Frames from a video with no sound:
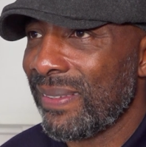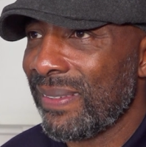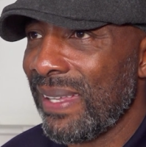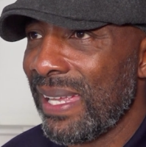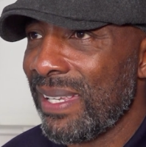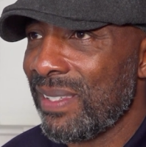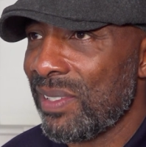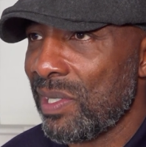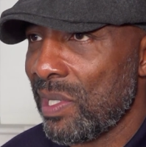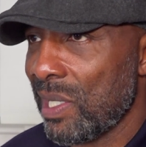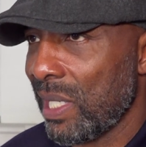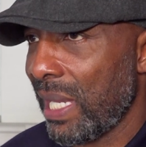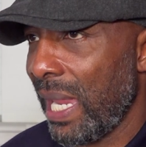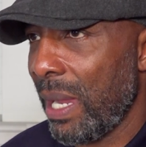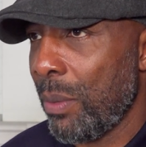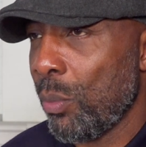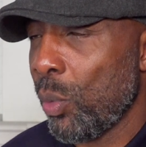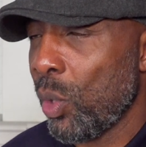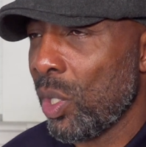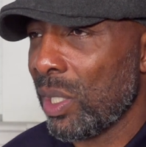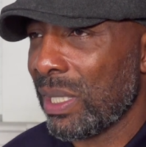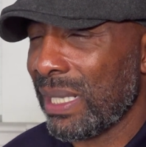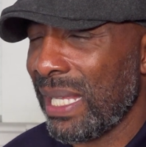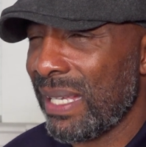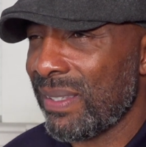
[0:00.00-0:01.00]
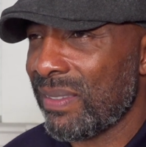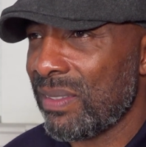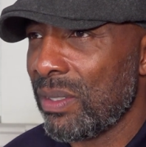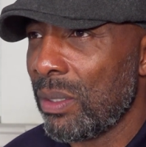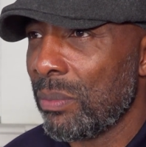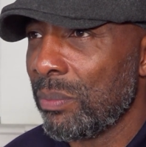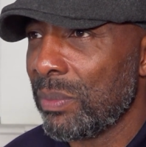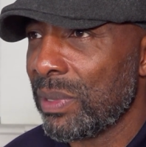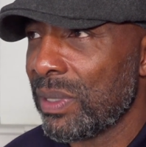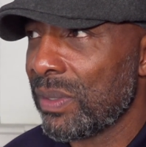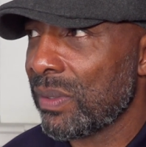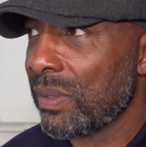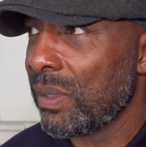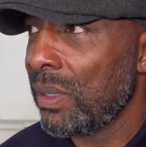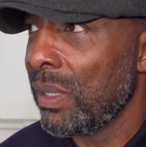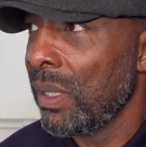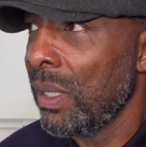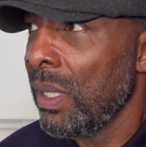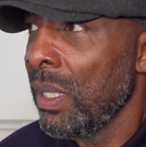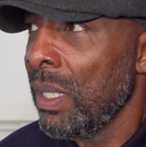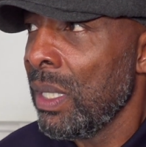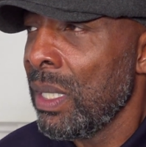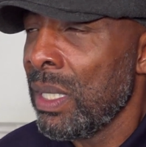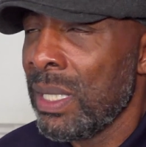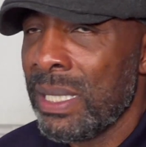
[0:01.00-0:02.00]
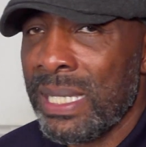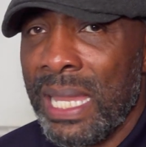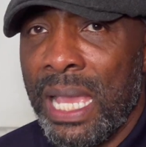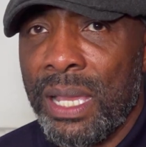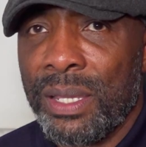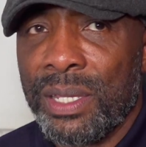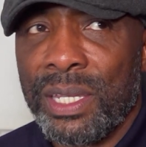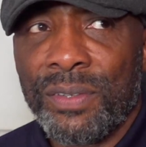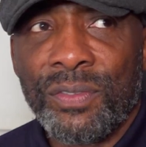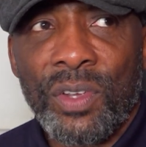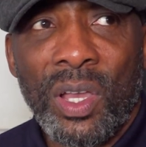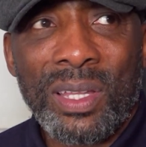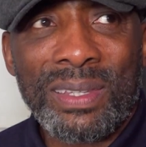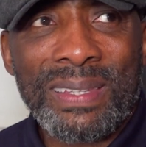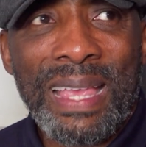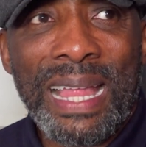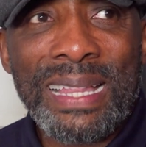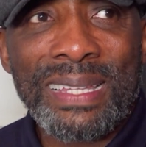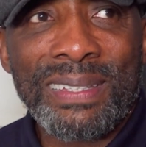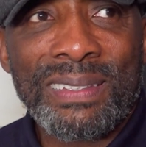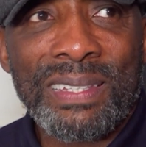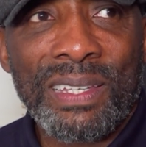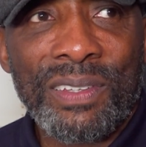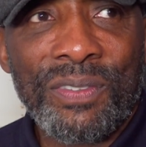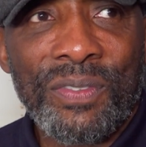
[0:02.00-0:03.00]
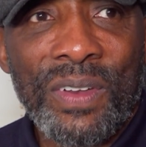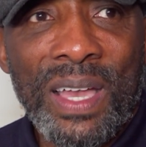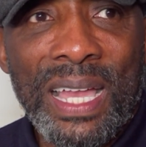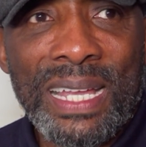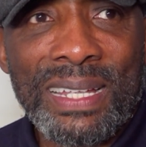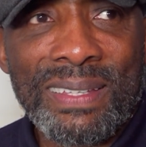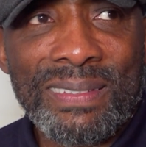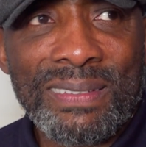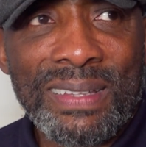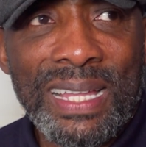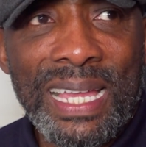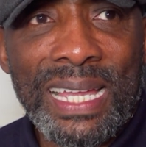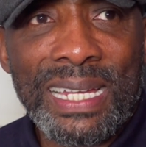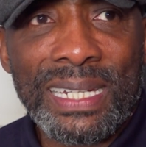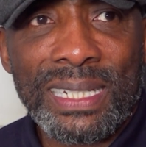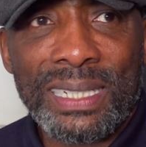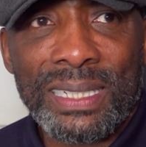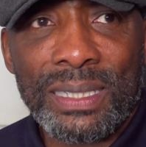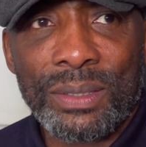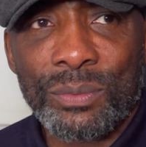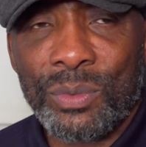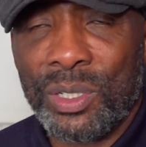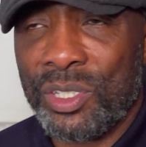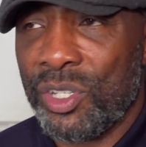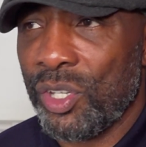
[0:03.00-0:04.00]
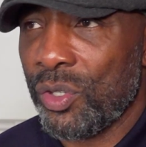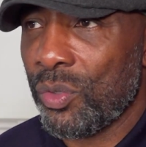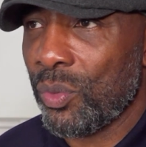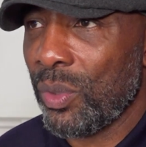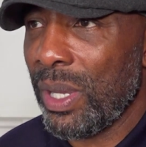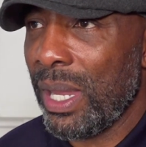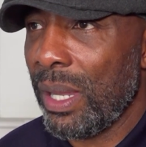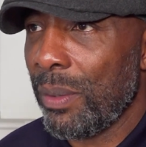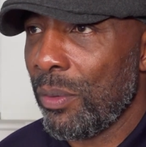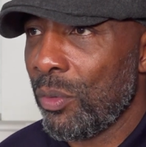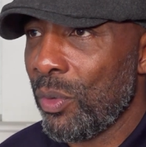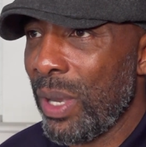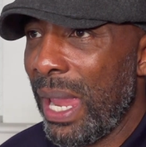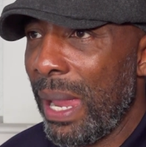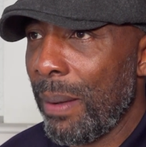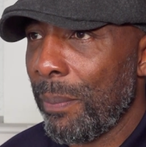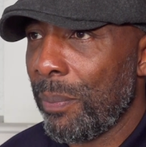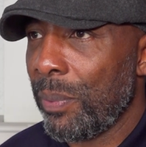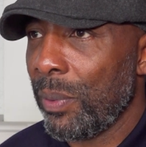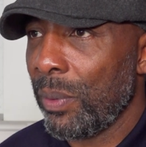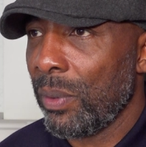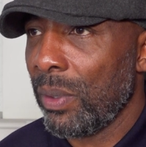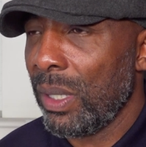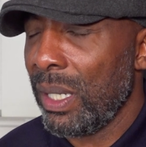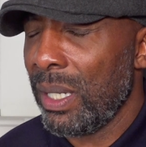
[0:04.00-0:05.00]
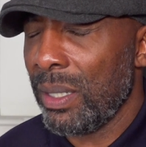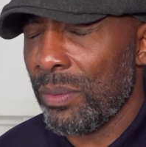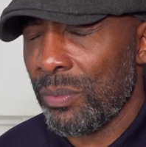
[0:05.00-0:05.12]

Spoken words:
attention and getting world-class numbers. Now, you've got talented fighters like Richard Riakpo,